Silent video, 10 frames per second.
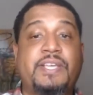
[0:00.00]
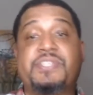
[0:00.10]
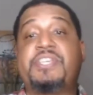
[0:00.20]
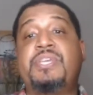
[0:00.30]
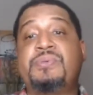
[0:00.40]

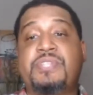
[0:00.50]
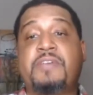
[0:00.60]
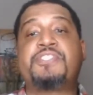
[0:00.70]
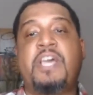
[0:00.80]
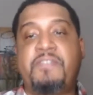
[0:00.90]
is accused
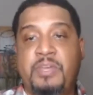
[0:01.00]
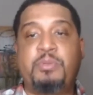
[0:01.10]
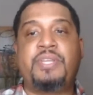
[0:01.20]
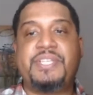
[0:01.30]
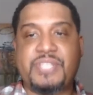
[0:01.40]
of shoving a
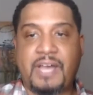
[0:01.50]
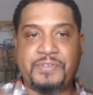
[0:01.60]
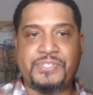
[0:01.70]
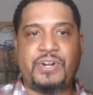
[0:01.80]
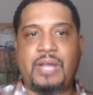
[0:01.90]
police
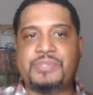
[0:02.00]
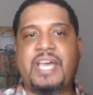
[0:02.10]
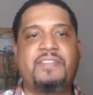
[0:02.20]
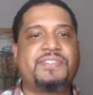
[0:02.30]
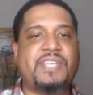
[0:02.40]
officer
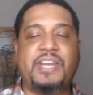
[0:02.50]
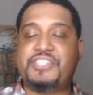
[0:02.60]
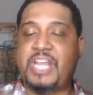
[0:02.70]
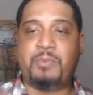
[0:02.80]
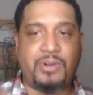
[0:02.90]
outside of the senate
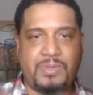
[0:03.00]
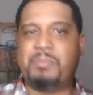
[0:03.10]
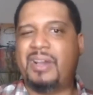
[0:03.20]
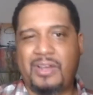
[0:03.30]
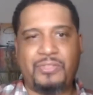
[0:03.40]
chamber
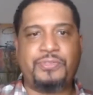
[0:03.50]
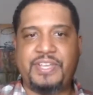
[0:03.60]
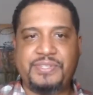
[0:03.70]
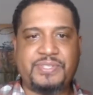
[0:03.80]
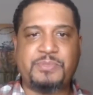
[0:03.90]
among other
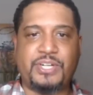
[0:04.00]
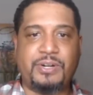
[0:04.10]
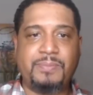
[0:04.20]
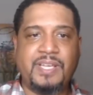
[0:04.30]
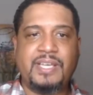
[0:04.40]
things i'm
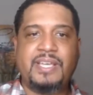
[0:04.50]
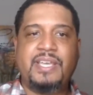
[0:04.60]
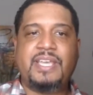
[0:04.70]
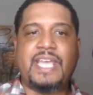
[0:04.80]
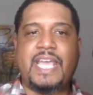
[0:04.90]
sure
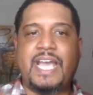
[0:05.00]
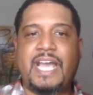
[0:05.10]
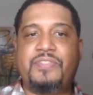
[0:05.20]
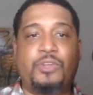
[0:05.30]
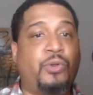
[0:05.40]

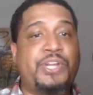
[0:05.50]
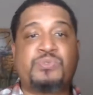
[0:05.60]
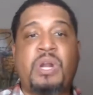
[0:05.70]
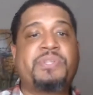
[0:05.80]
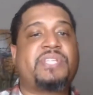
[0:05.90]
uh, the
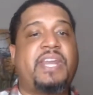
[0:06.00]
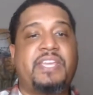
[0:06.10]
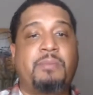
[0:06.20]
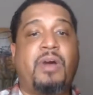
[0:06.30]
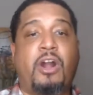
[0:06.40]
lawyers representing him